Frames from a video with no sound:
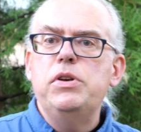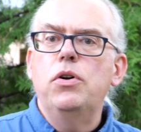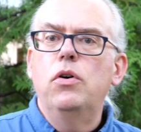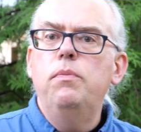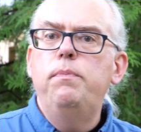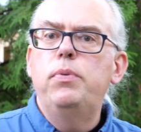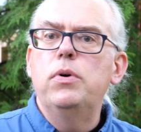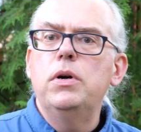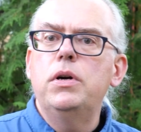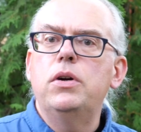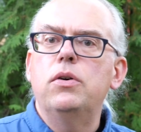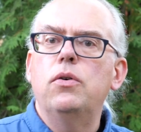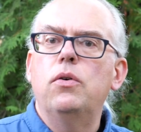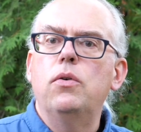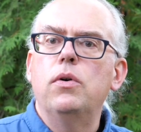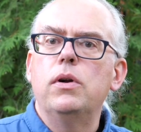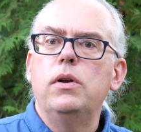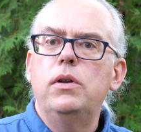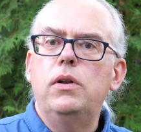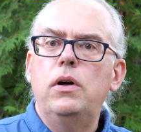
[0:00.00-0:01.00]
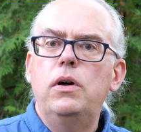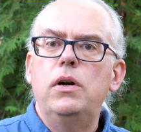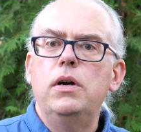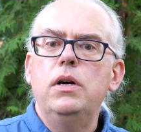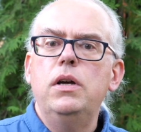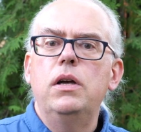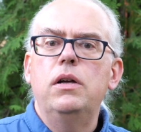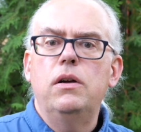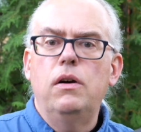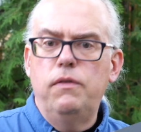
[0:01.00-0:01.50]
a notebook or a
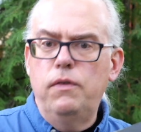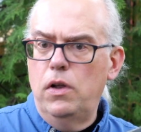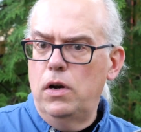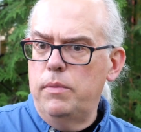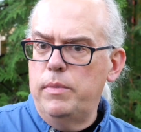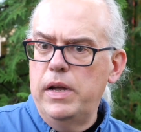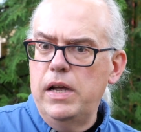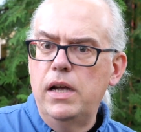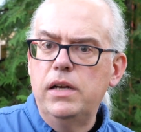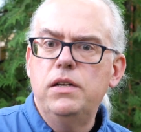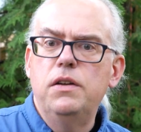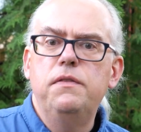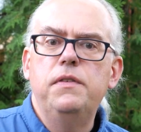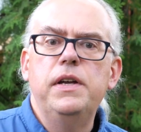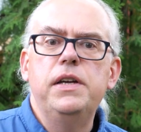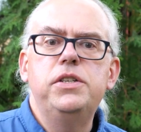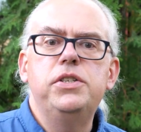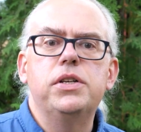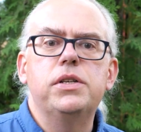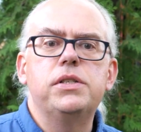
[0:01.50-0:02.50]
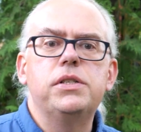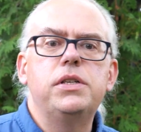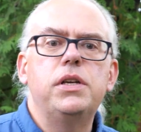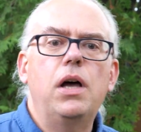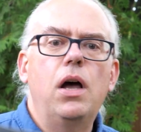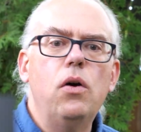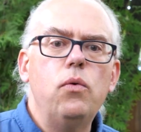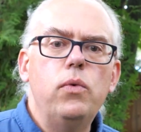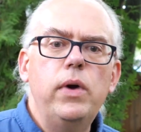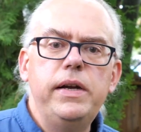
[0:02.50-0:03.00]
log of all of my activations.
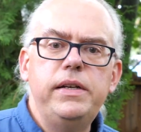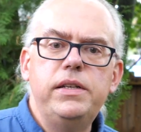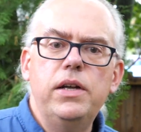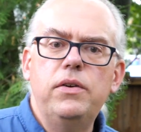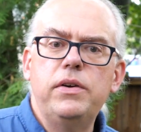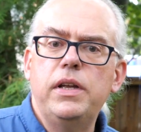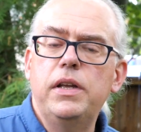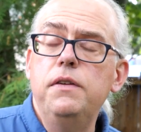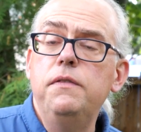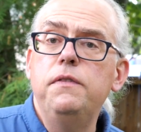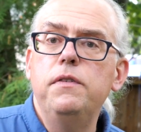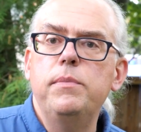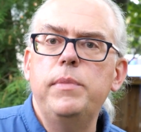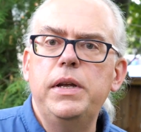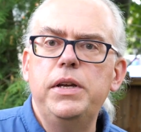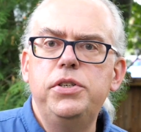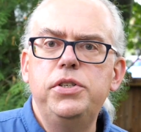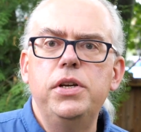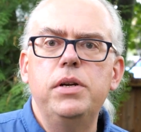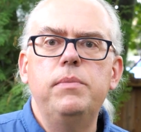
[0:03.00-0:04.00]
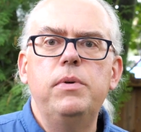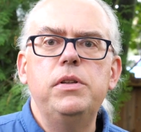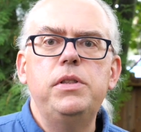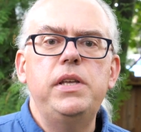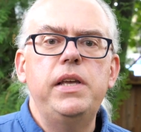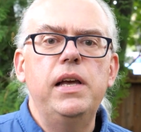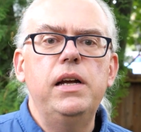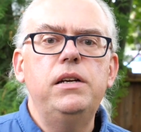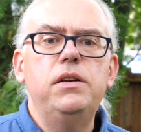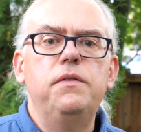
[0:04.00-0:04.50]
I'll write down information about
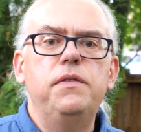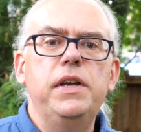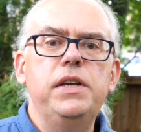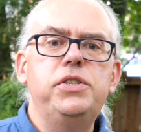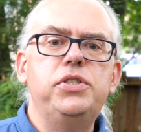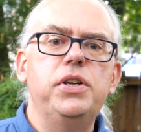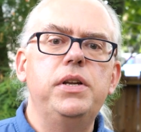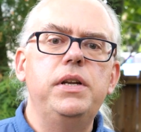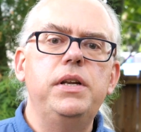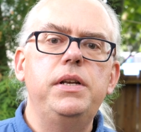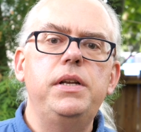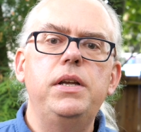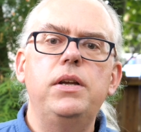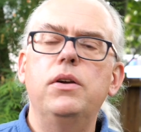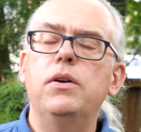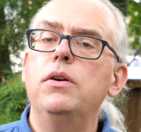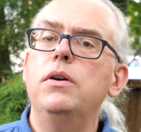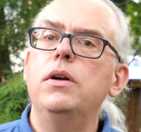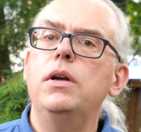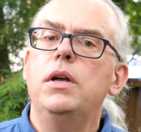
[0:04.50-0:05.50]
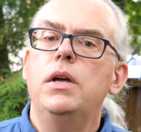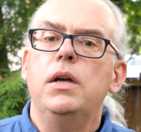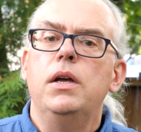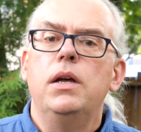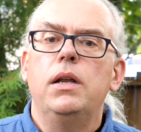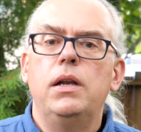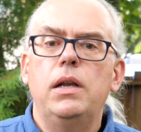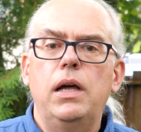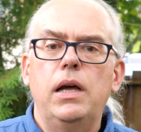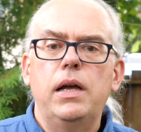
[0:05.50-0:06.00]
the activation in here,
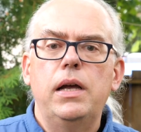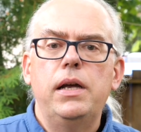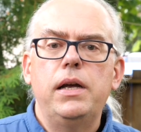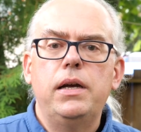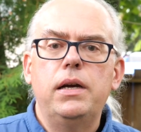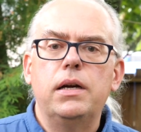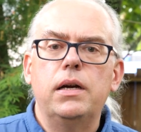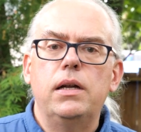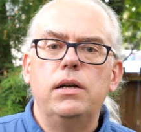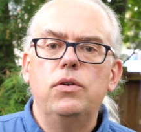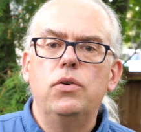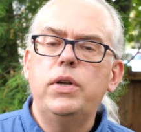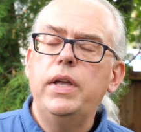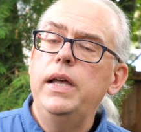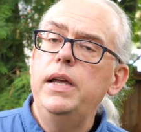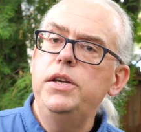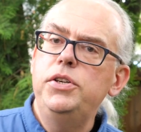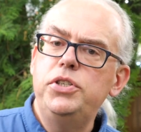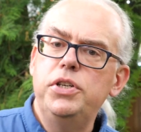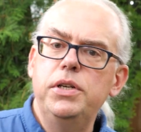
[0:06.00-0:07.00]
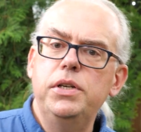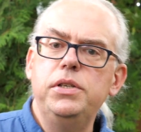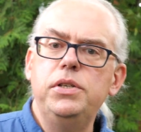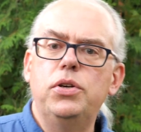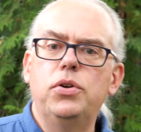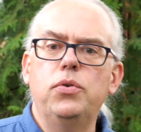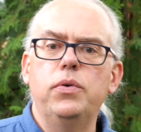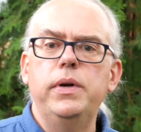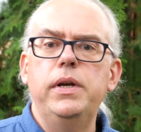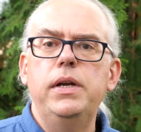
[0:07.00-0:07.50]
like uh,
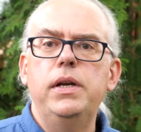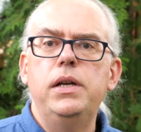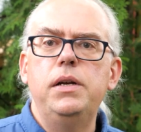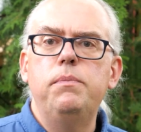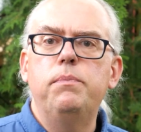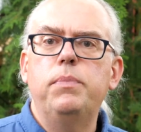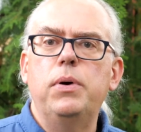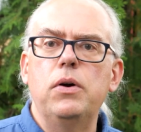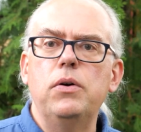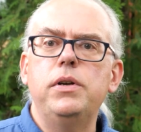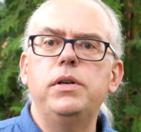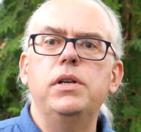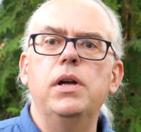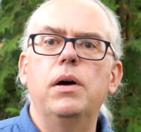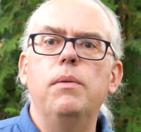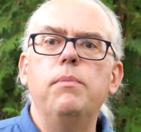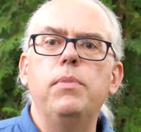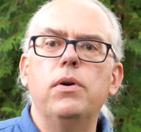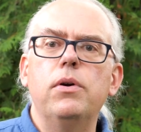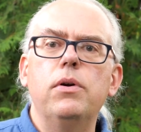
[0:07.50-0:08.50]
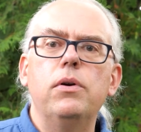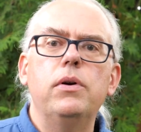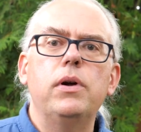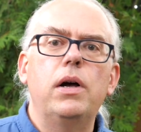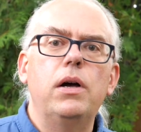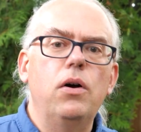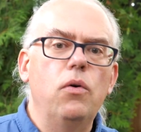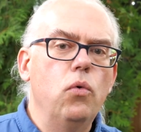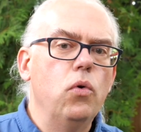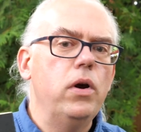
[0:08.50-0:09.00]
location, grid, park number,
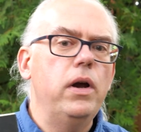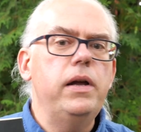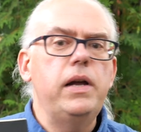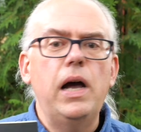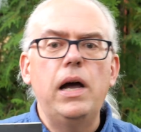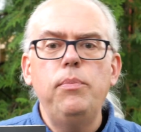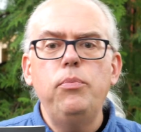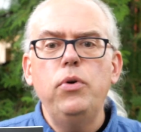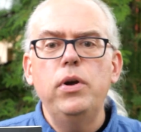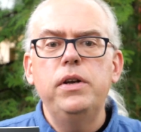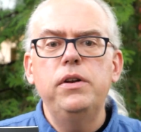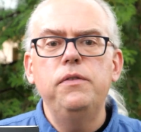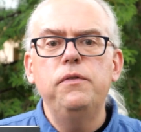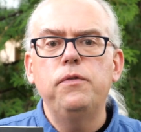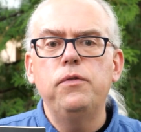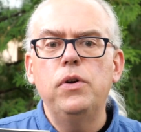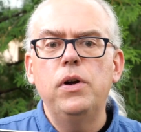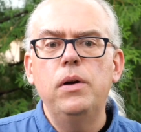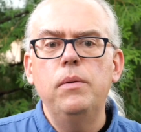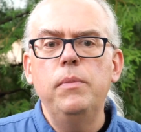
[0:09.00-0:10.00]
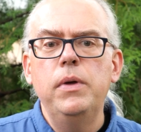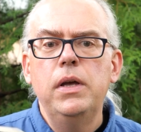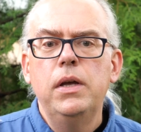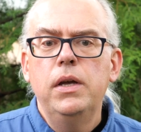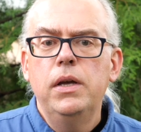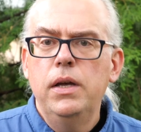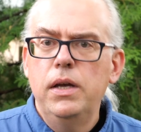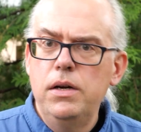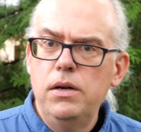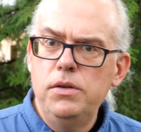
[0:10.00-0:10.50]
uh, where I operated from,
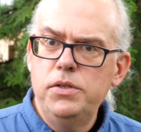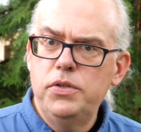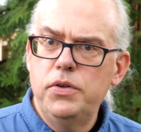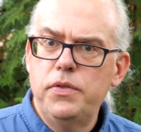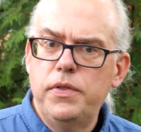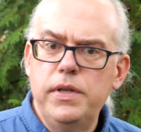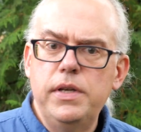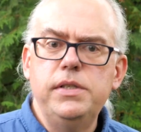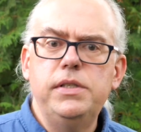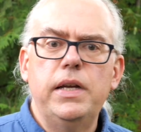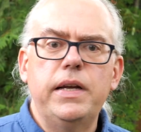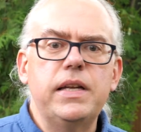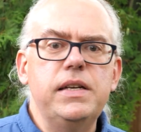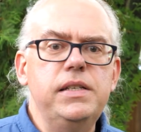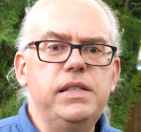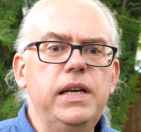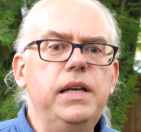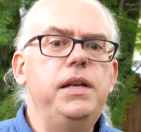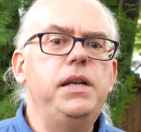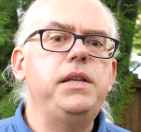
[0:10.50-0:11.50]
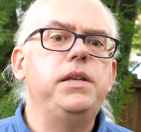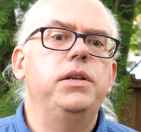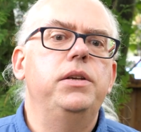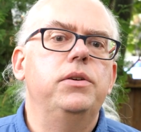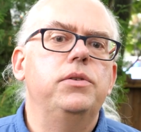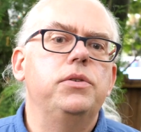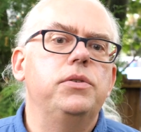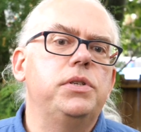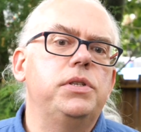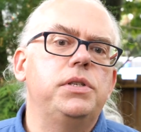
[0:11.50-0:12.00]
and also things like antenna
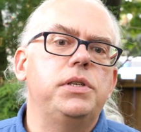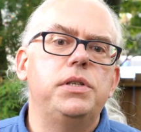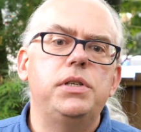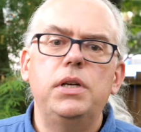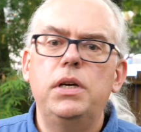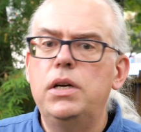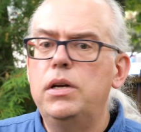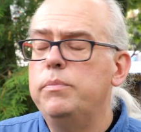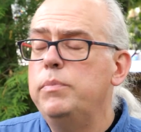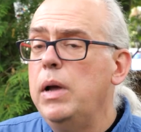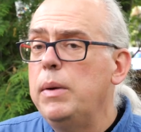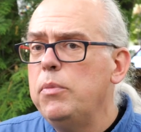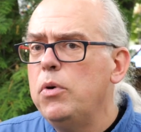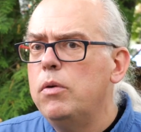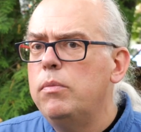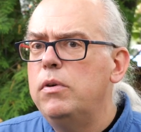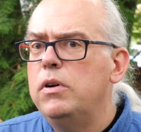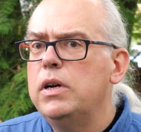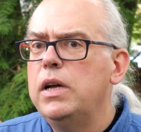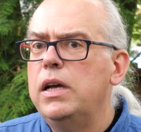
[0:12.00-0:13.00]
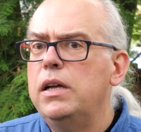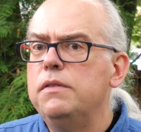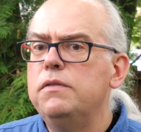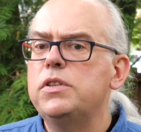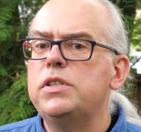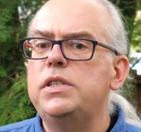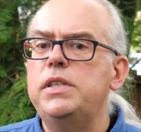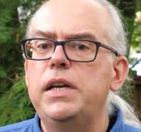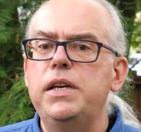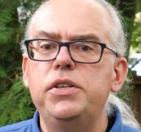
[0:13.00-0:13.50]
used, uh, memorable
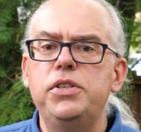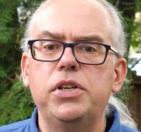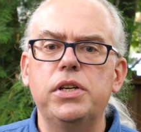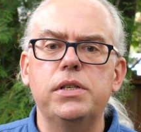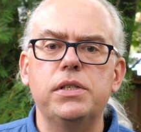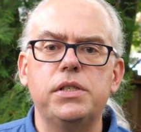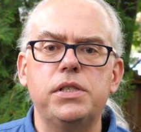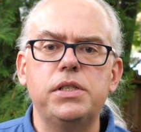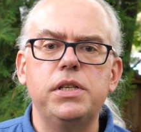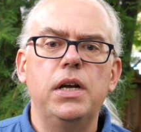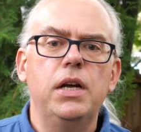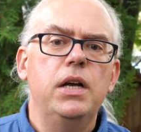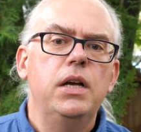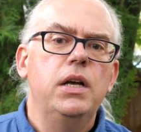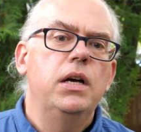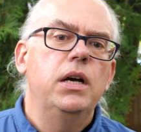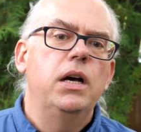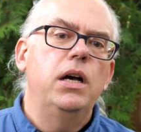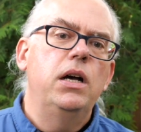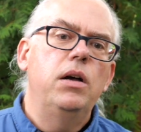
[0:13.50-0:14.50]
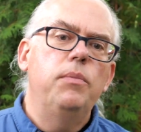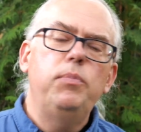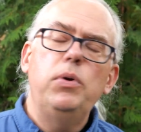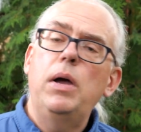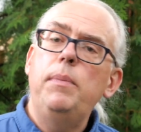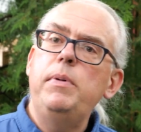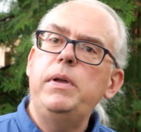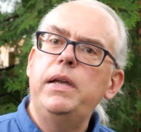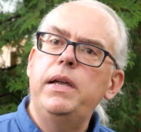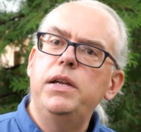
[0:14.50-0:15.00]
conversations, uh,
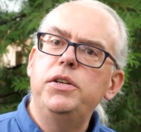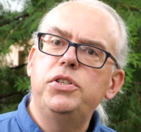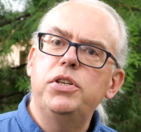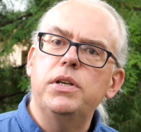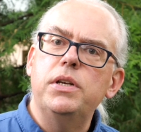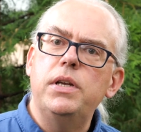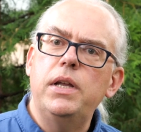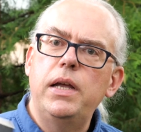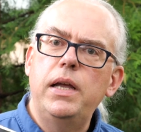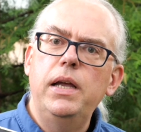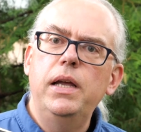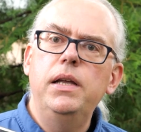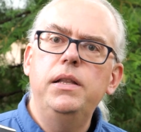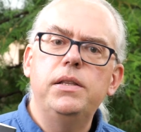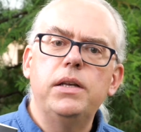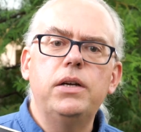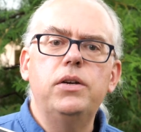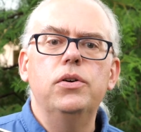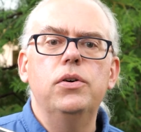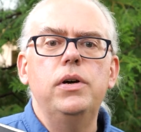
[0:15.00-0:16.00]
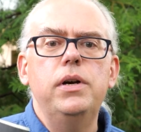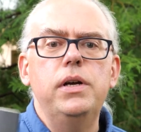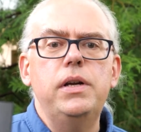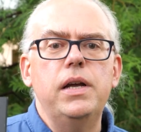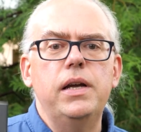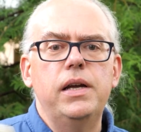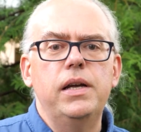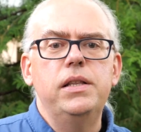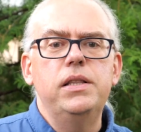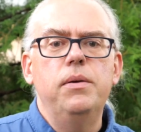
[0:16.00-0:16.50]
propagation, and the good
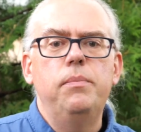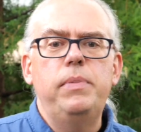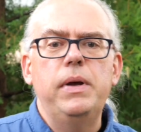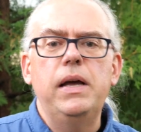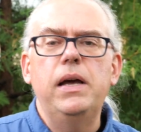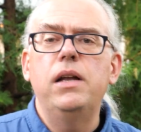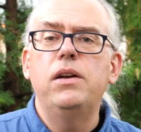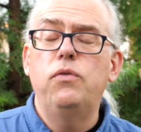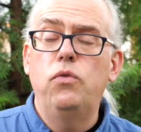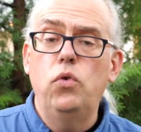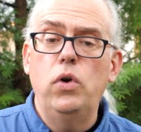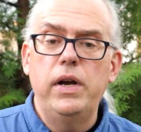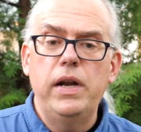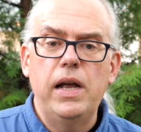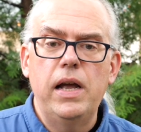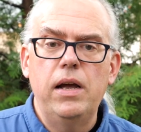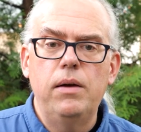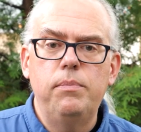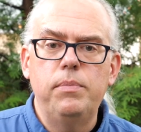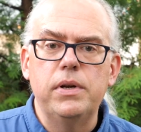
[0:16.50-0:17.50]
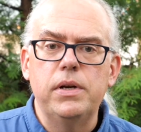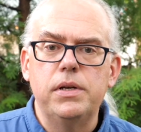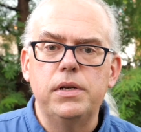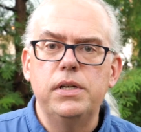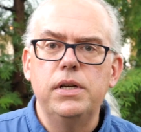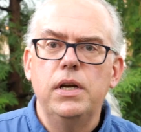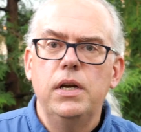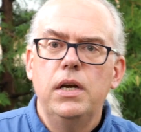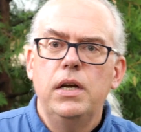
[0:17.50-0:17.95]
and the bad of what happened.